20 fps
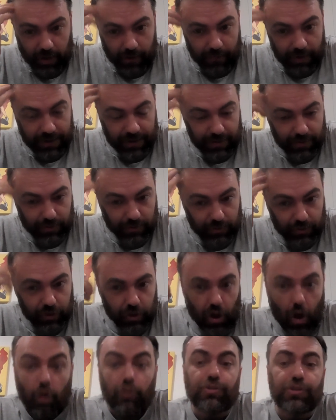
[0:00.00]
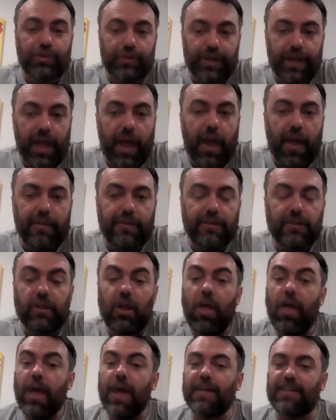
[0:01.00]
I wrestled Culture again,
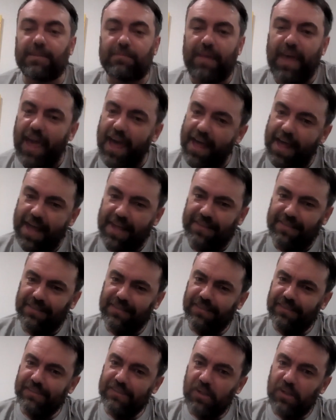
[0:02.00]
except they had